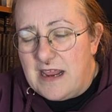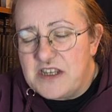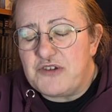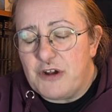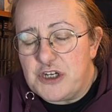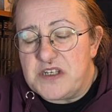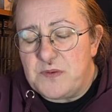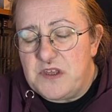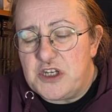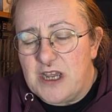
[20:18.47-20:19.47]
any
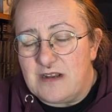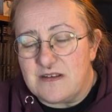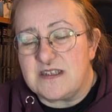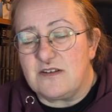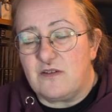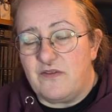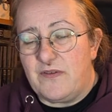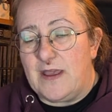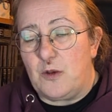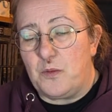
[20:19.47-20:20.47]
interactions with the channel sort
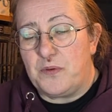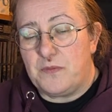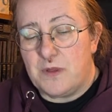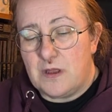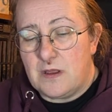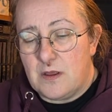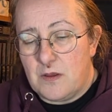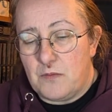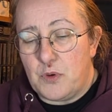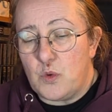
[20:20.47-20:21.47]
of help
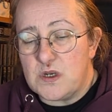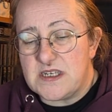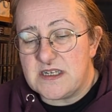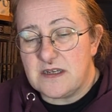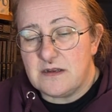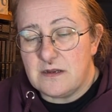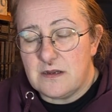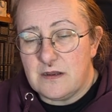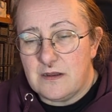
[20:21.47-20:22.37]
boost